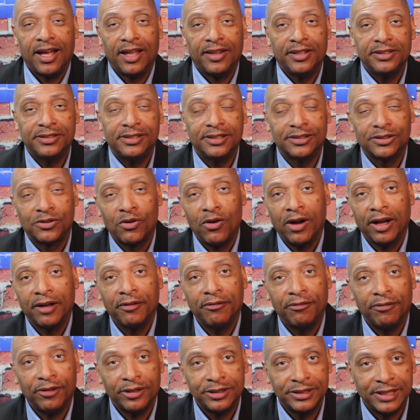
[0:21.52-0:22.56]
This is
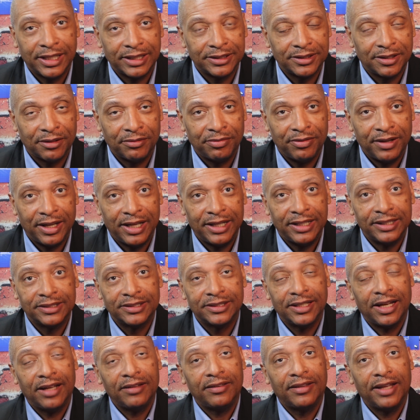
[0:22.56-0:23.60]
Greg for Tesla Fan
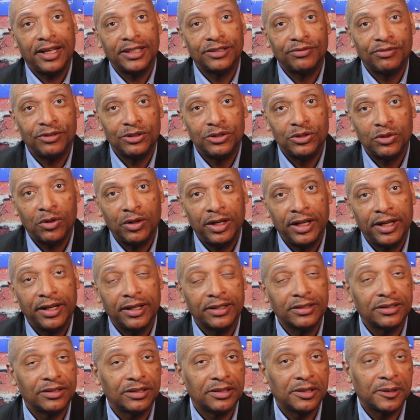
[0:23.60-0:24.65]
Insight. Thanks for joining
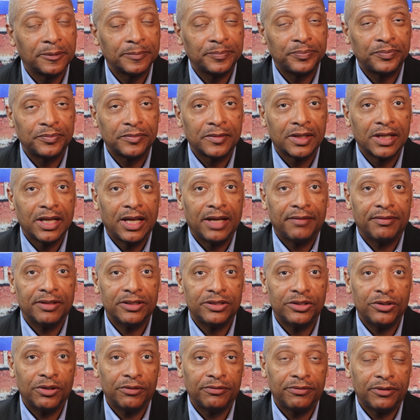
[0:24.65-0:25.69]
us. If
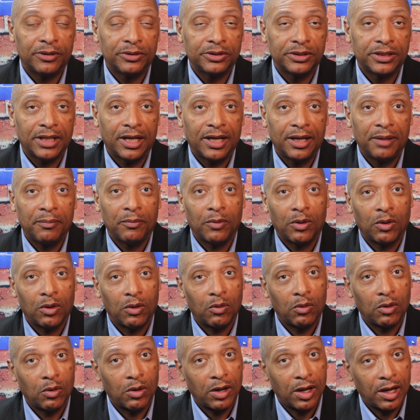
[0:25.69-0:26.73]
this is your first time,
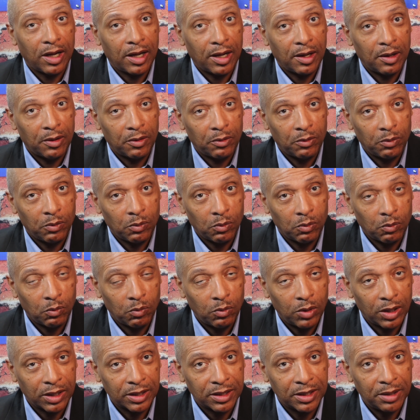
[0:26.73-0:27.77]

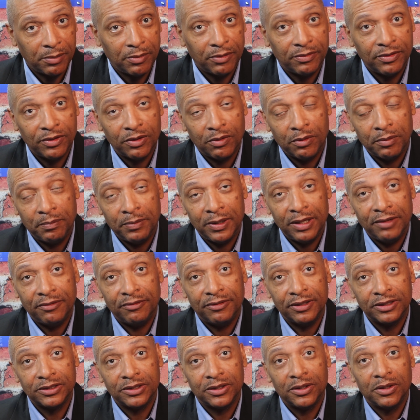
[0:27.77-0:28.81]
welcome. If you're a repeat
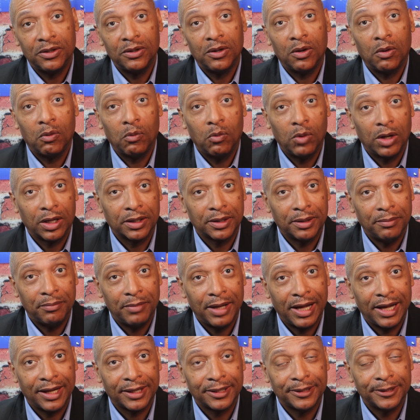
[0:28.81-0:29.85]
visitor, welcome
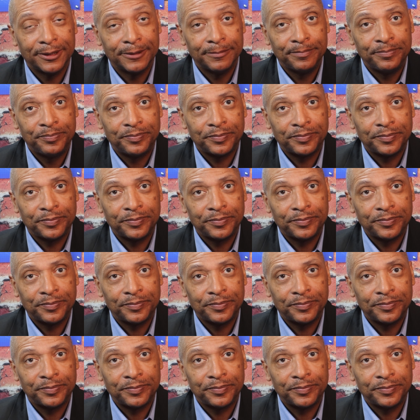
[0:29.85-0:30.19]
back.